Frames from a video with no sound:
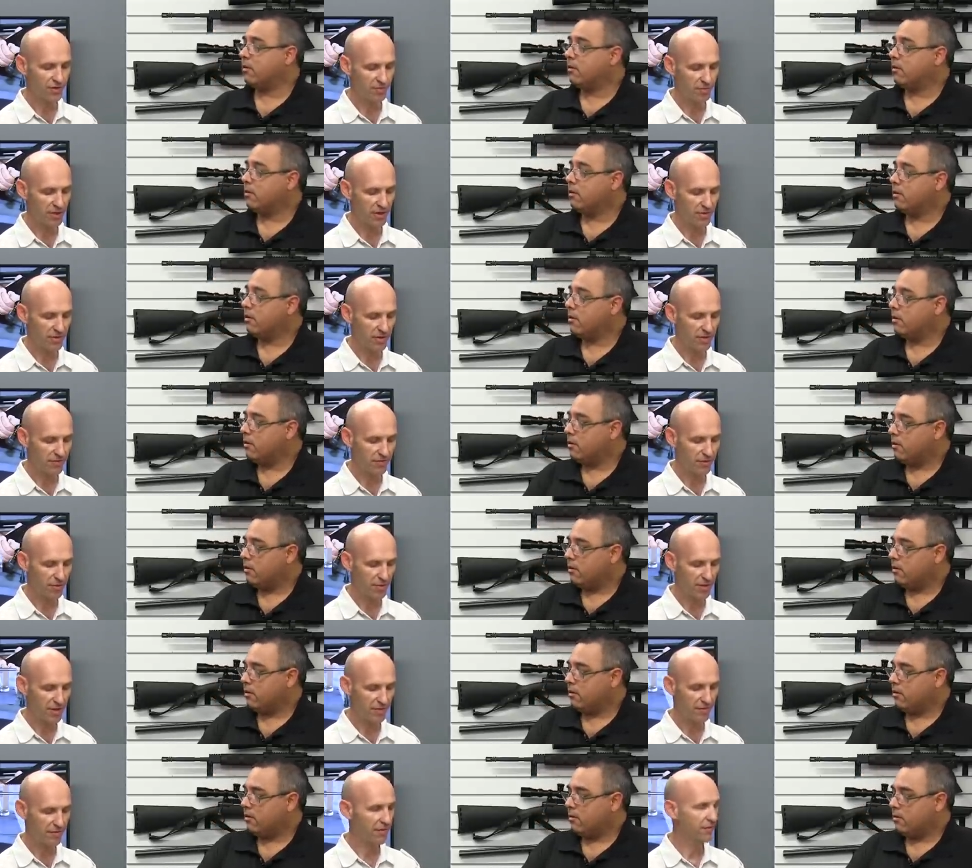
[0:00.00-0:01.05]
Speaker 1: have been around
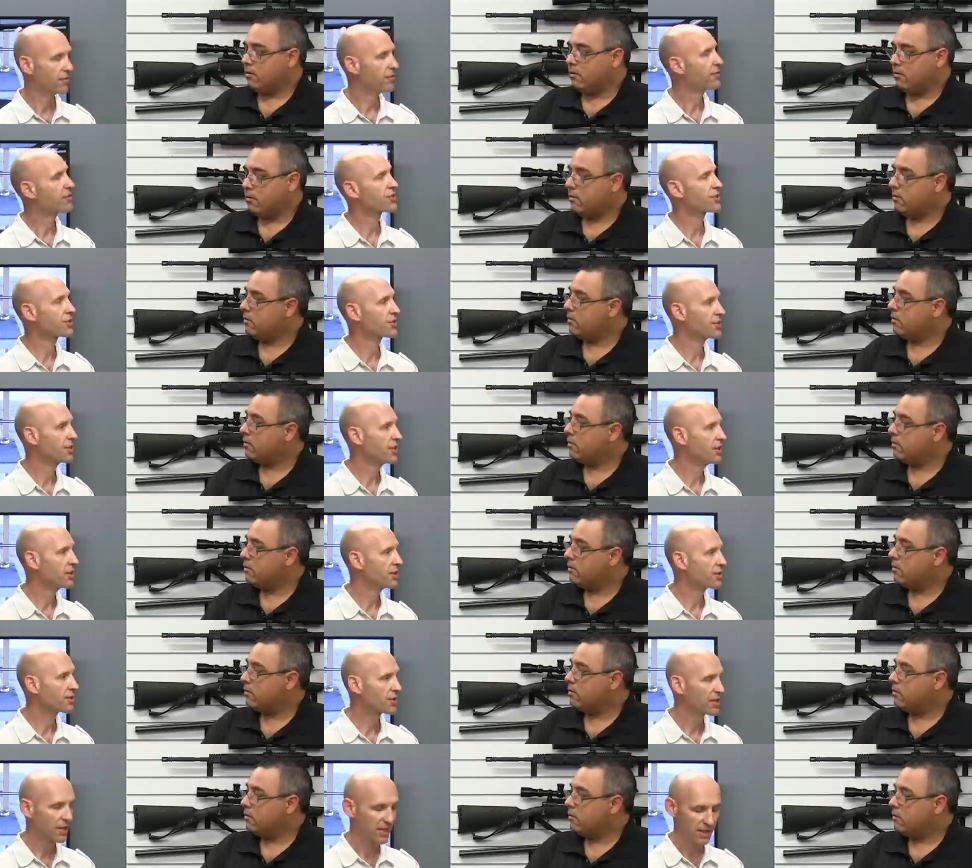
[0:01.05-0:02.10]
for about 50 or 60
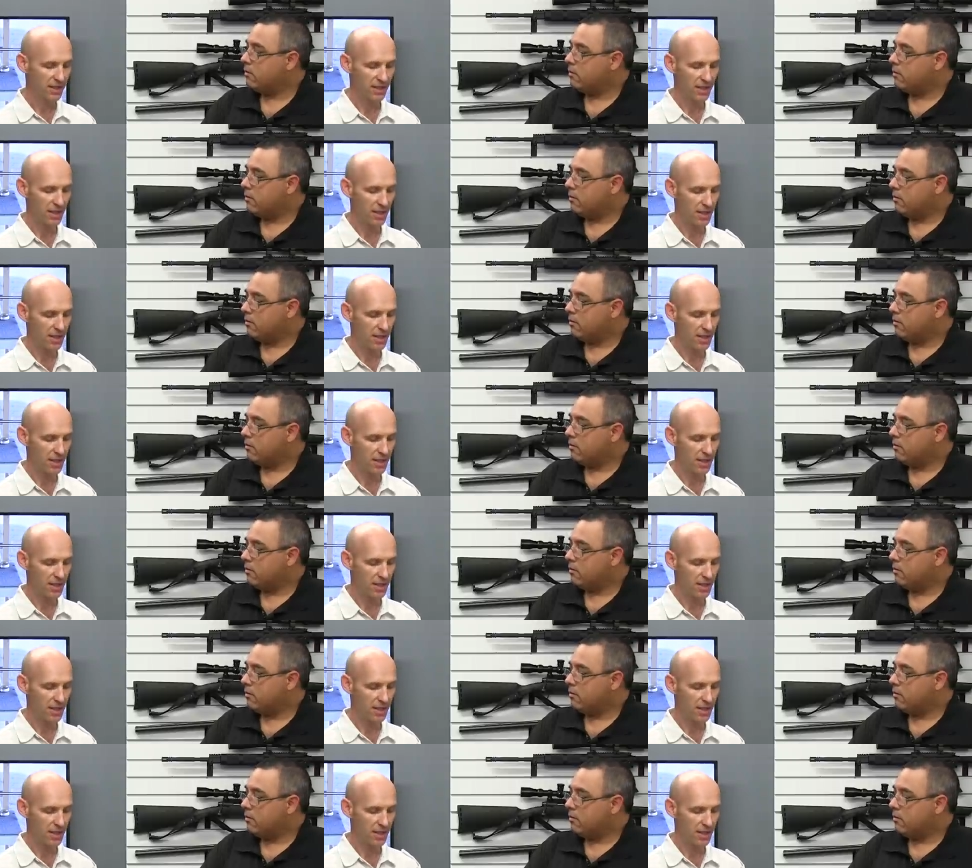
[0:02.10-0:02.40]
years.